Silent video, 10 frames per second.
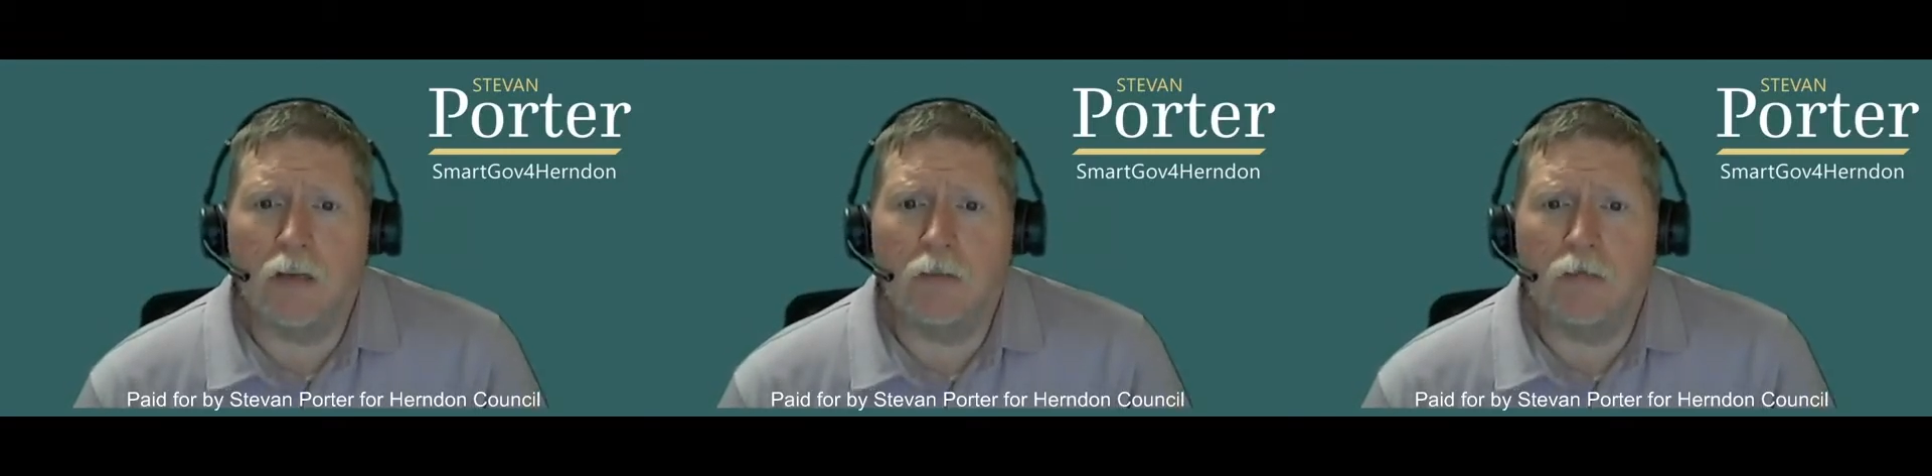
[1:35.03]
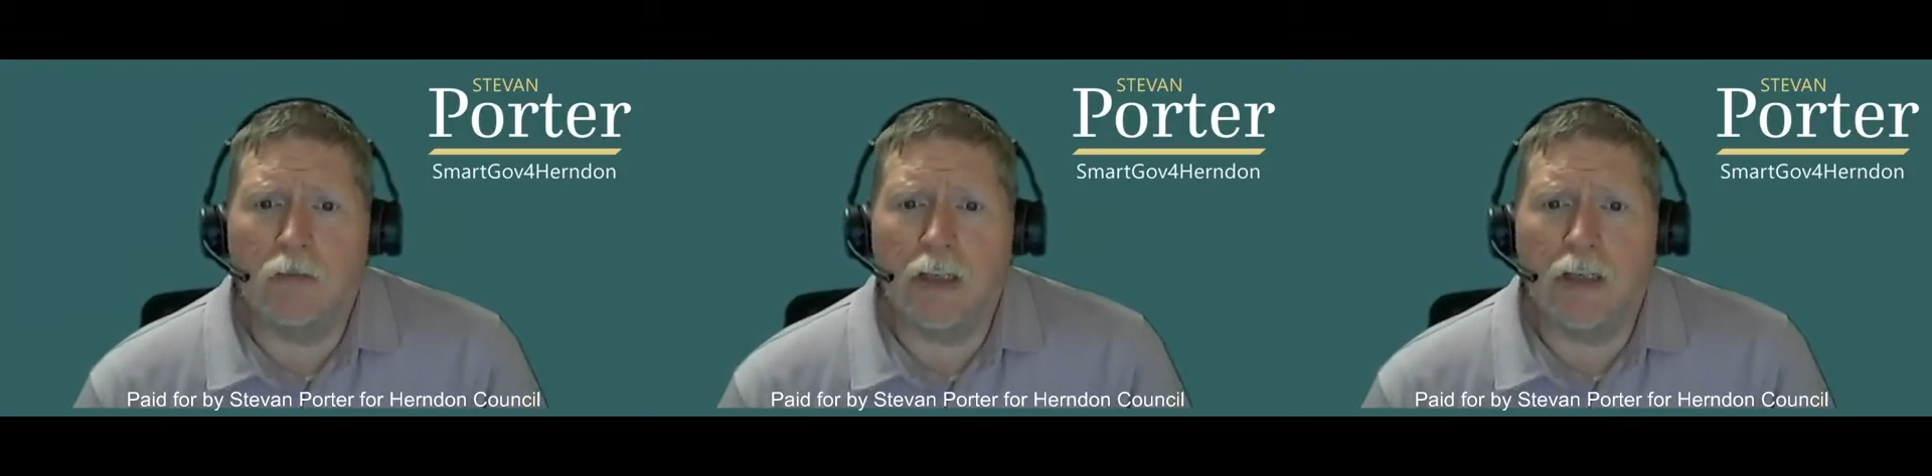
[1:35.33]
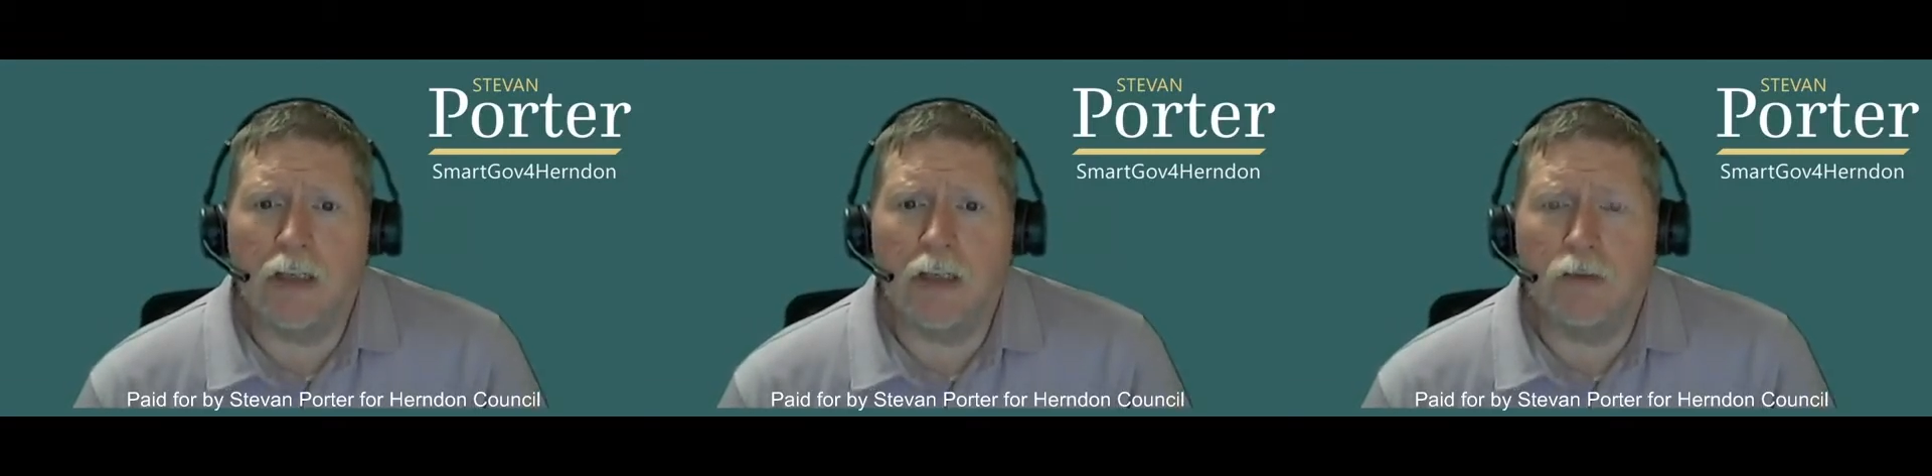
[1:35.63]

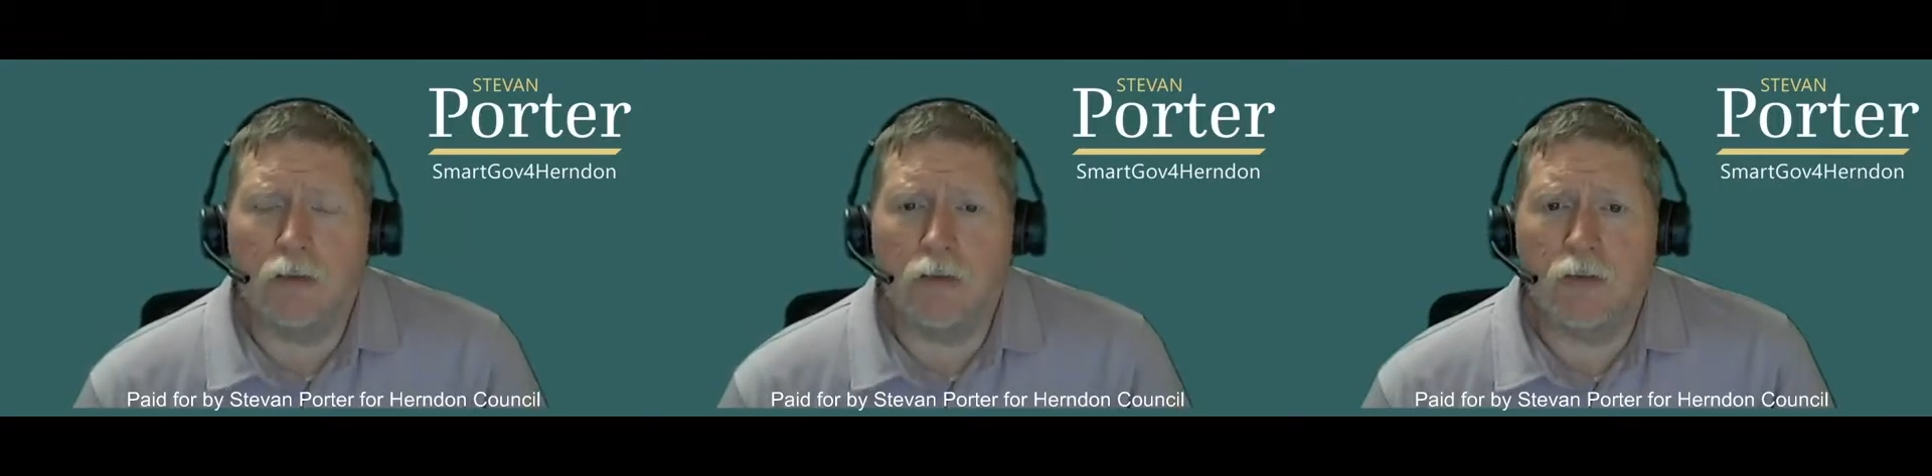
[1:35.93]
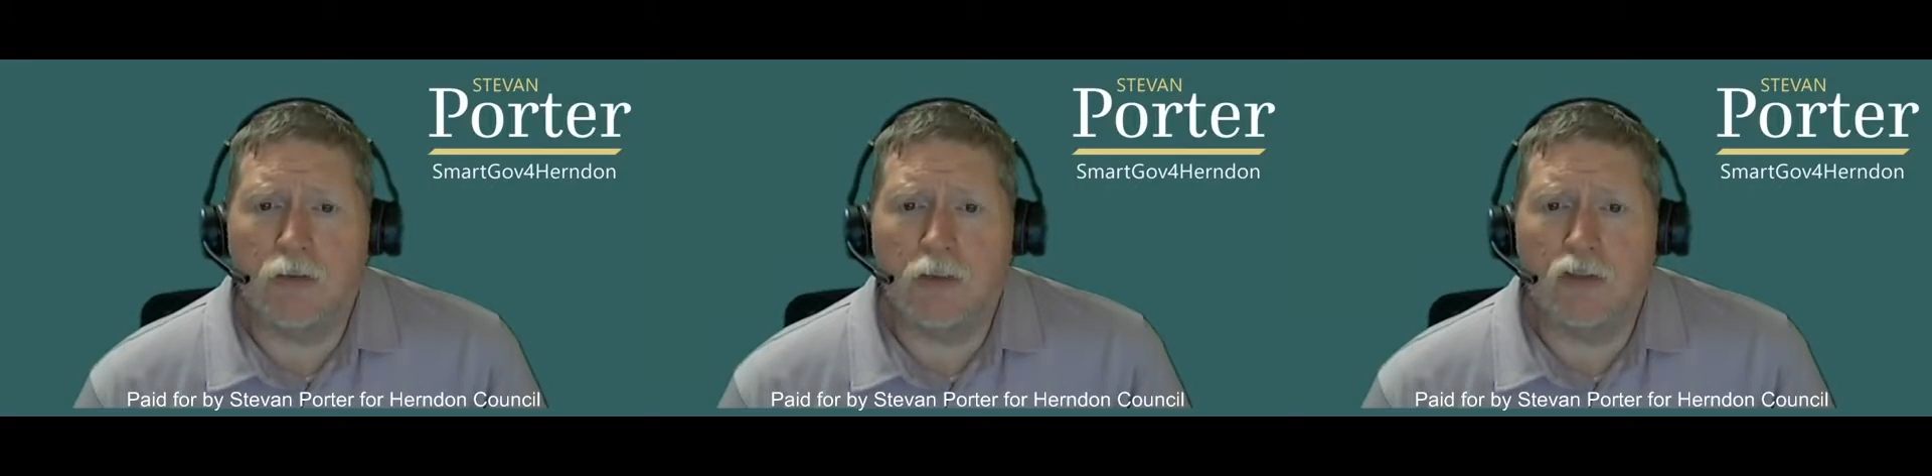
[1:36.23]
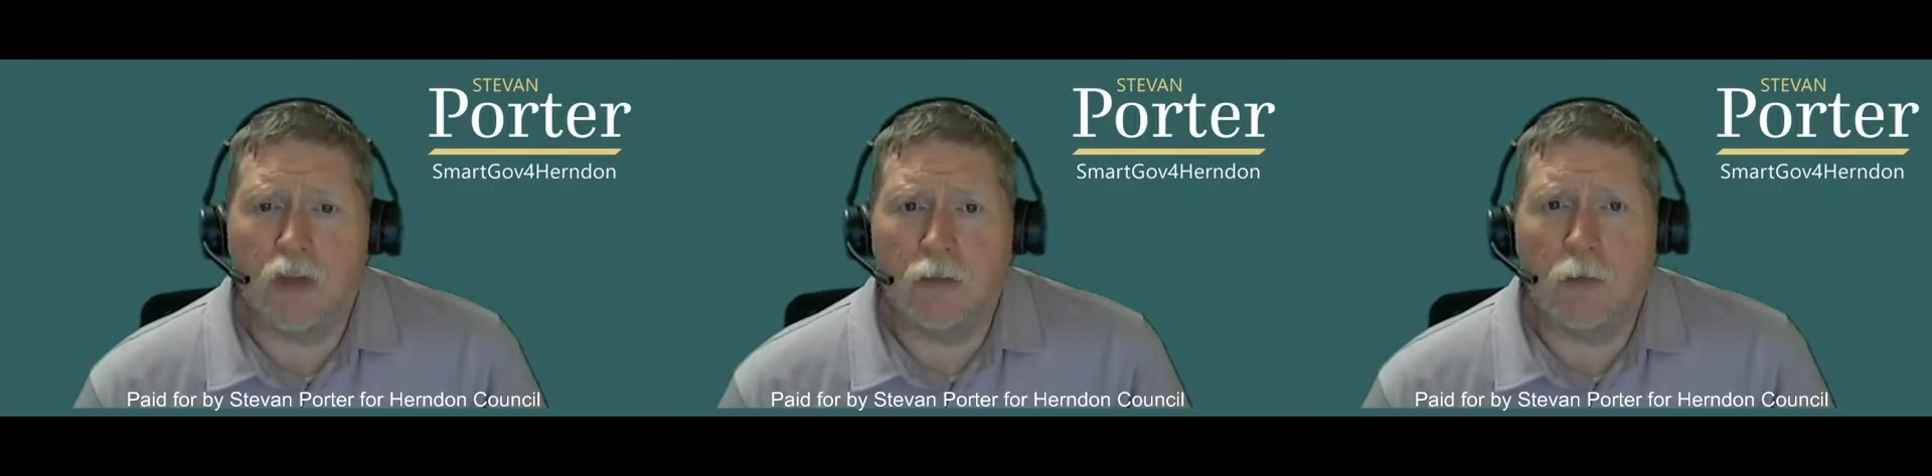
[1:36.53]
reintroducing
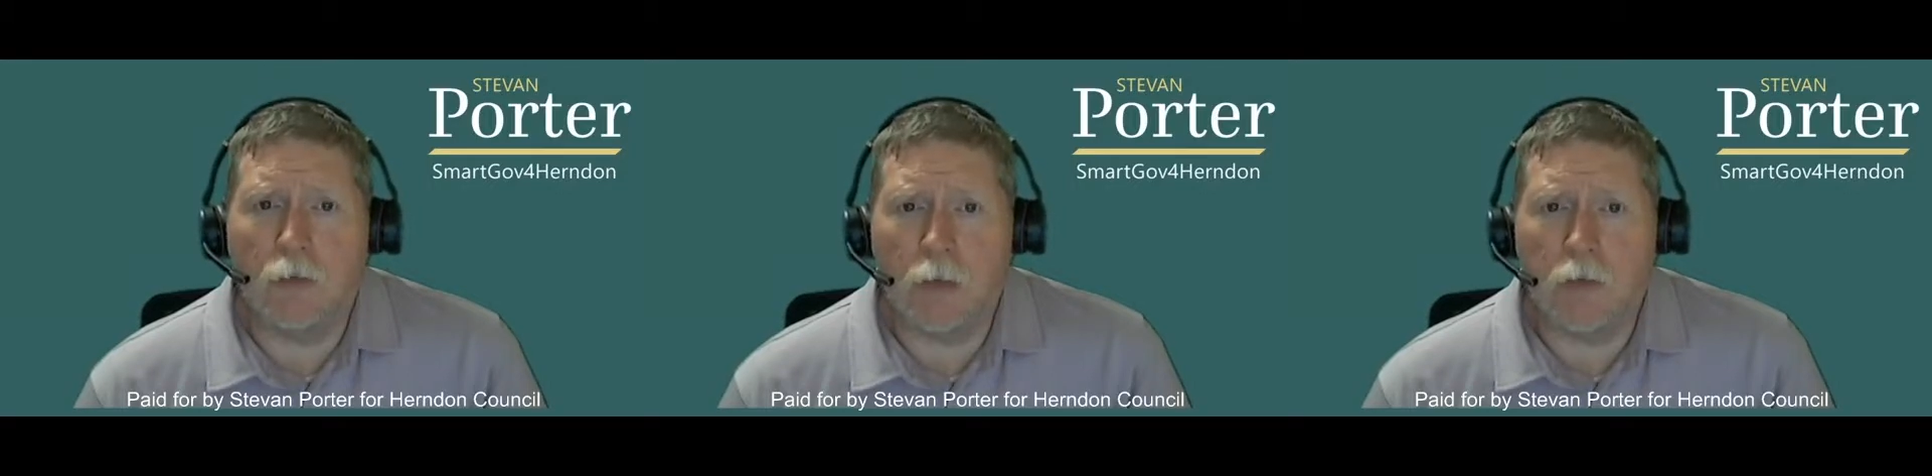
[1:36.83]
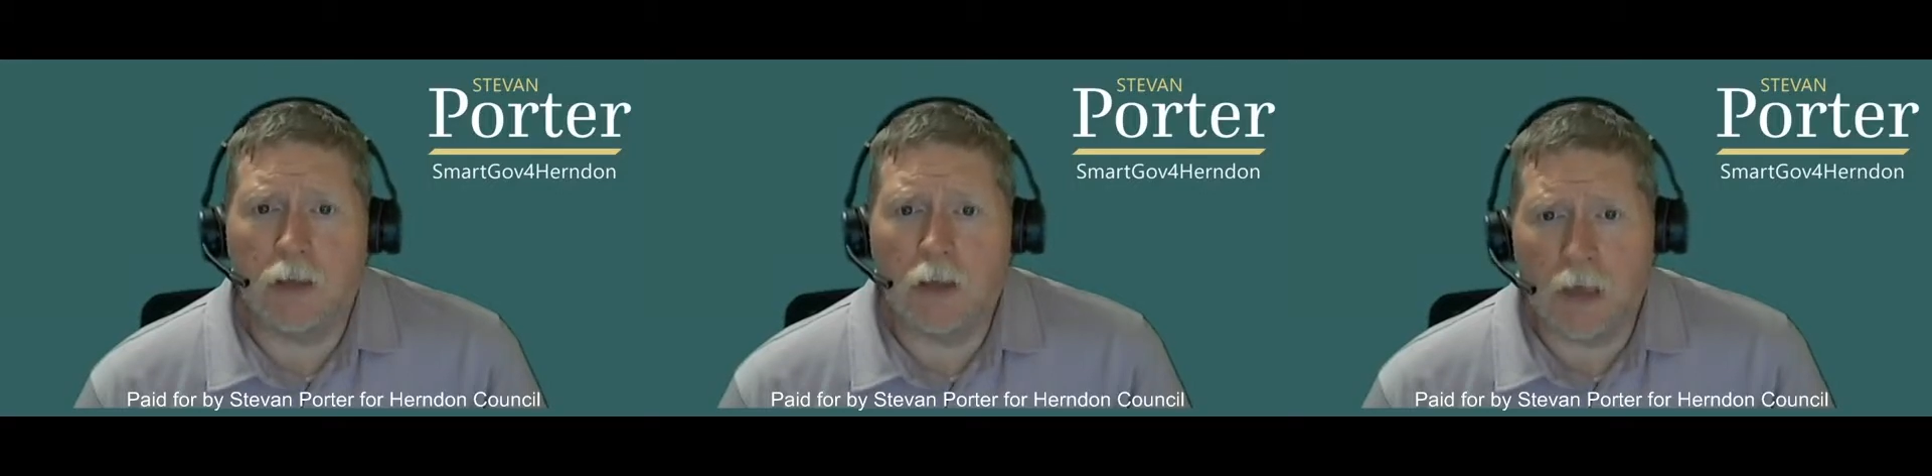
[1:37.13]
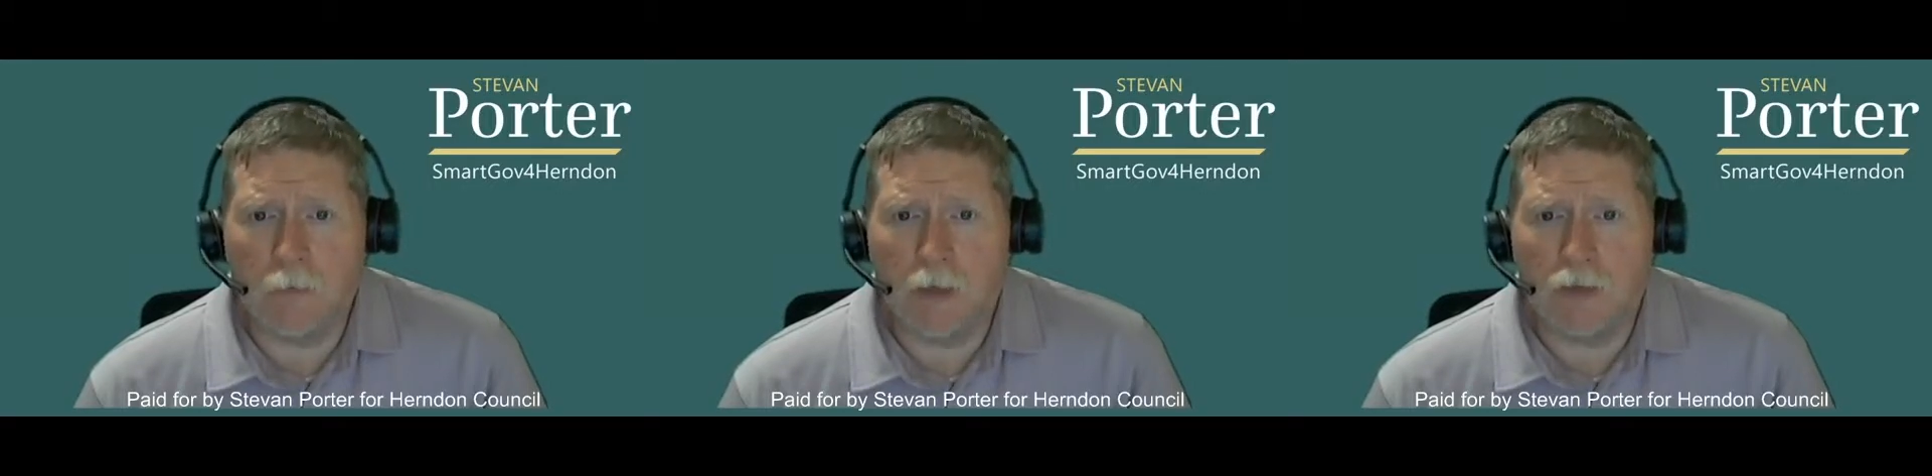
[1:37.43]
general public
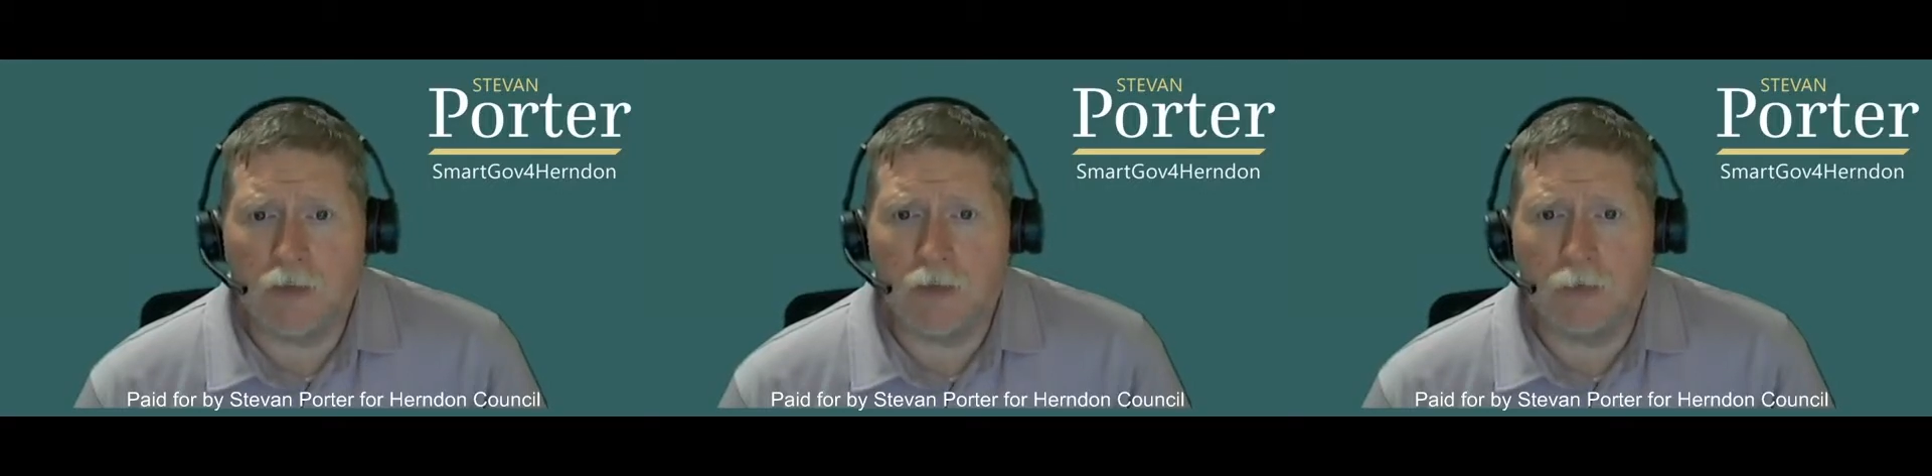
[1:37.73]
comments,